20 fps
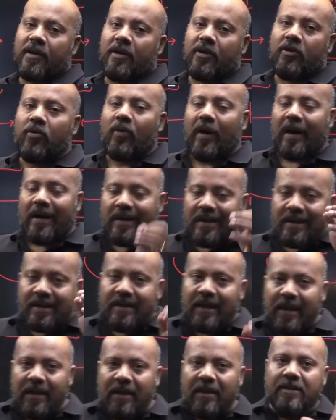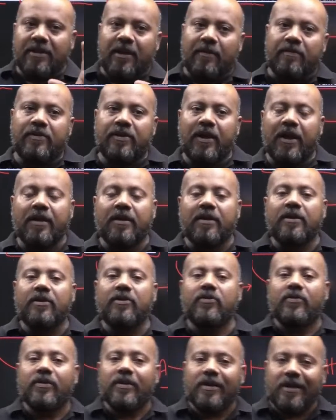To understand the subject,
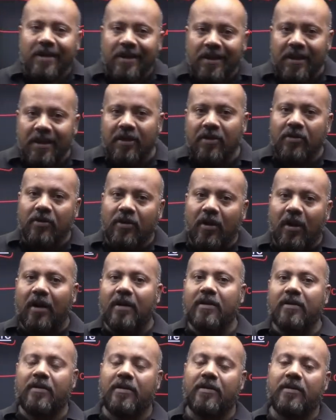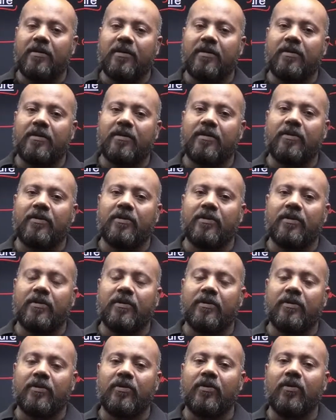you need not
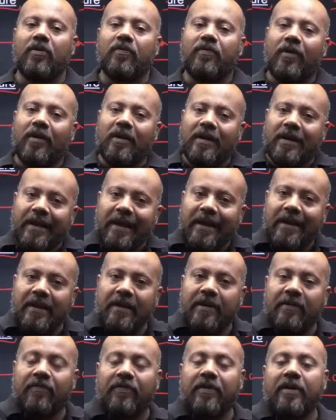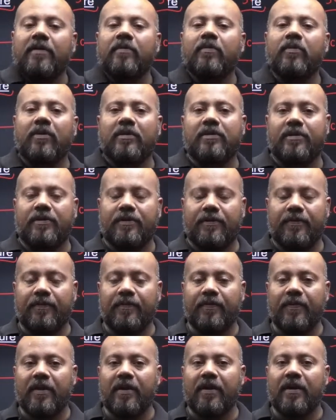go for ten different books.
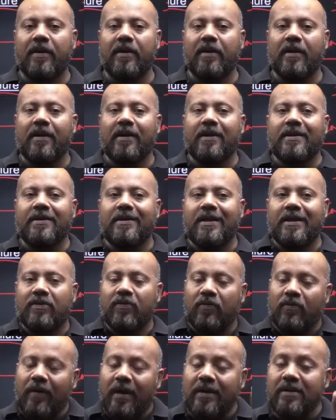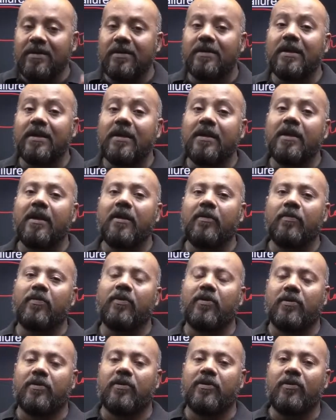Just one single
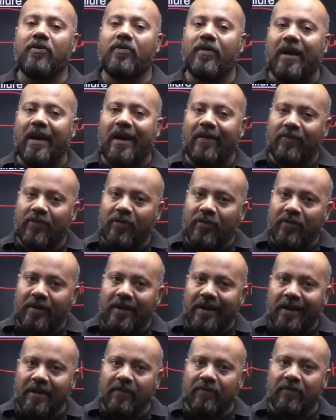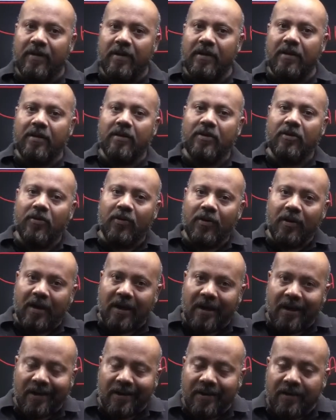book you have to read with your one
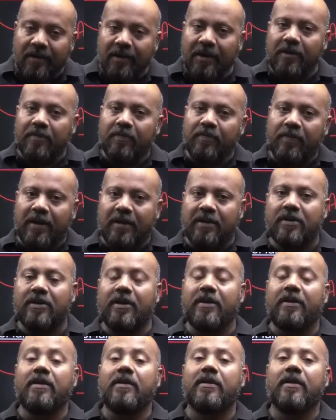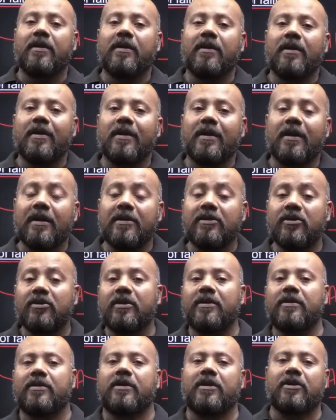hundred percent
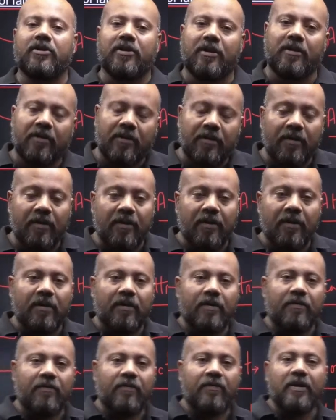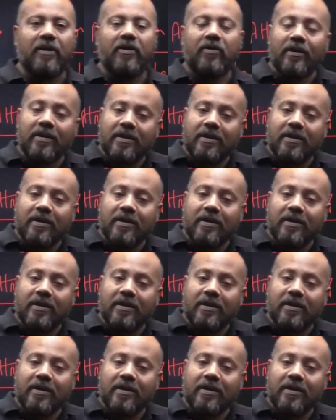concentration, with your